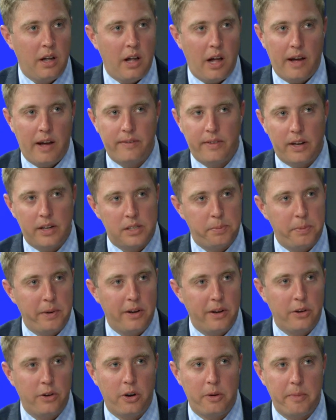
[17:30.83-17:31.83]
I've got to
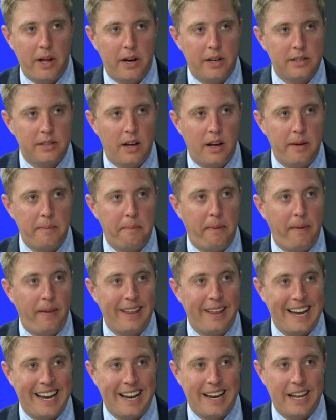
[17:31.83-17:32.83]
spend a good amount of time
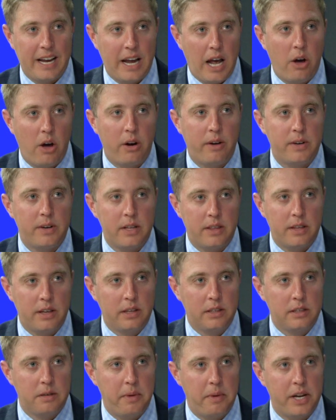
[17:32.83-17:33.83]
planning out
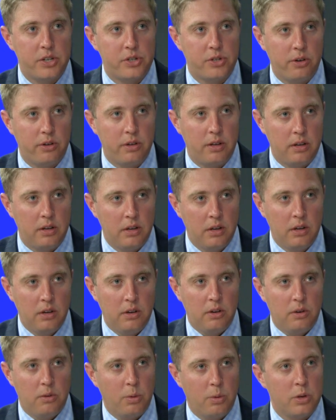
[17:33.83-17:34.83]
everything to make sure that
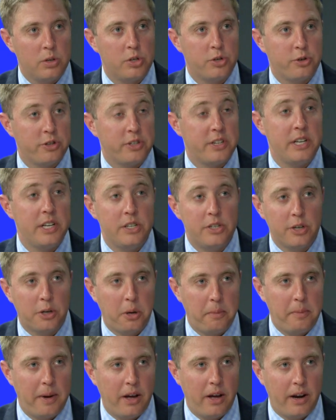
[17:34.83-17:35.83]
we're strategic
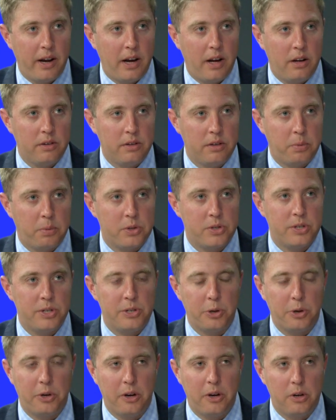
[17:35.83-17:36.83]
about how the
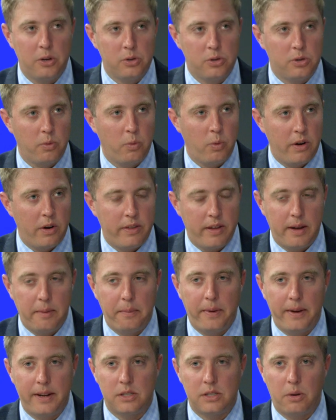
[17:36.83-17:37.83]
procedure goes and where the
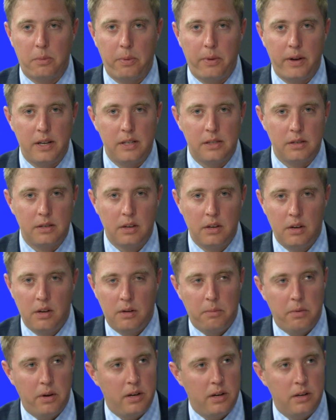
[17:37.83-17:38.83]
implants are placed.
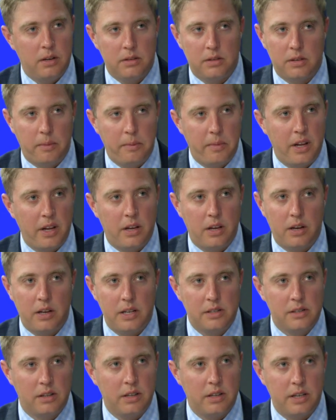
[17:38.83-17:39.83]
But somebody could
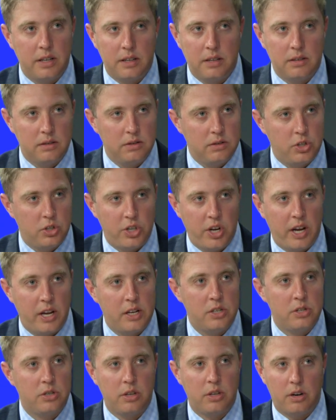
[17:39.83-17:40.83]
easily
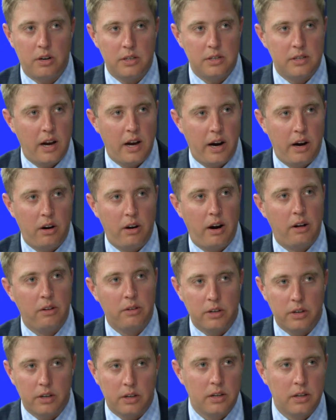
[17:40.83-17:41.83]
change their entire
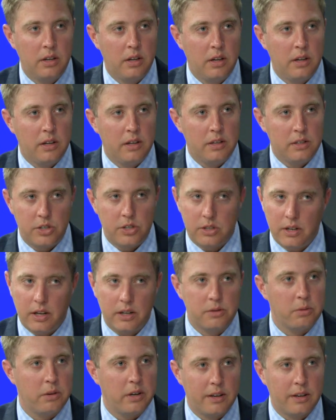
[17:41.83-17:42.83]
outlook next week. Just
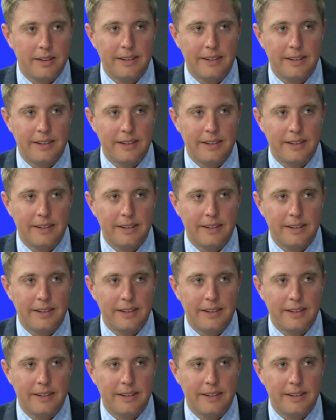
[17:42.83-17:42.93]
next week.